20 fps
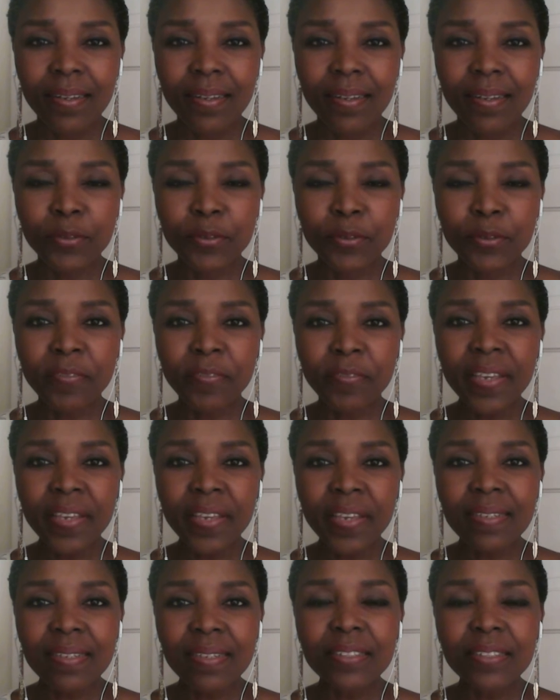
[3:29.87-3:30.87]
the
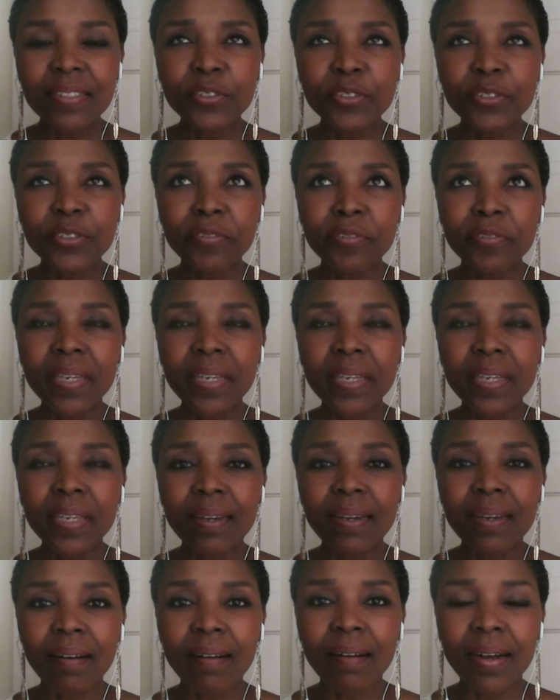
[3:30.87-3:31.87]
things that you
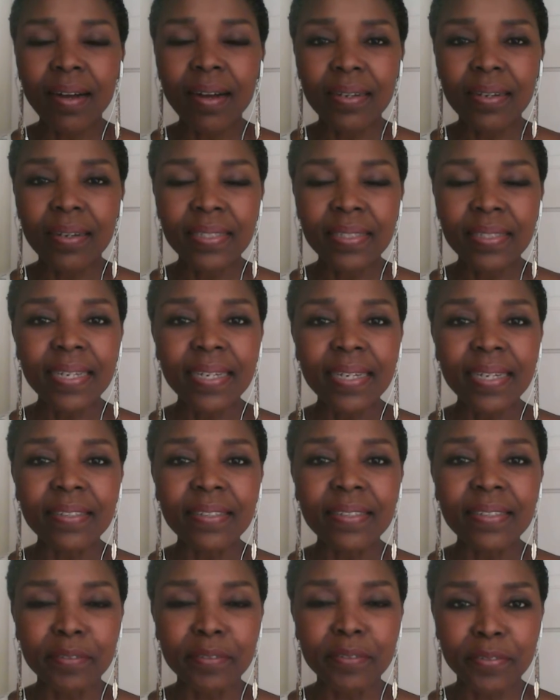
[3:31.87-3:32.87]
think are
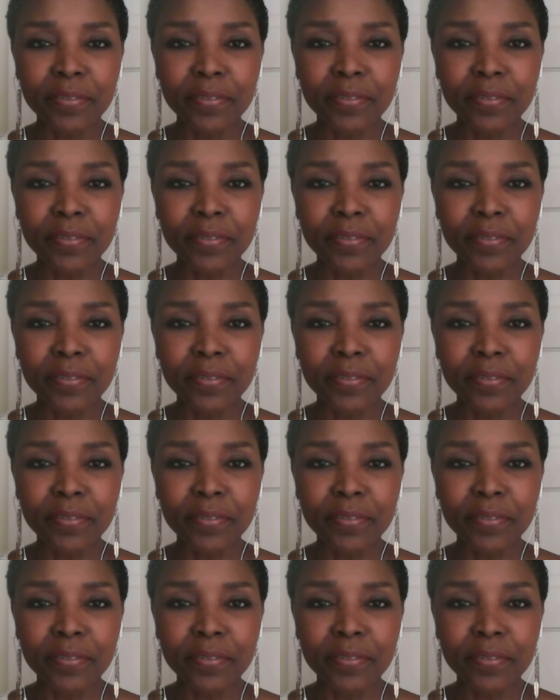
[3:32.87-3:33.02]
negative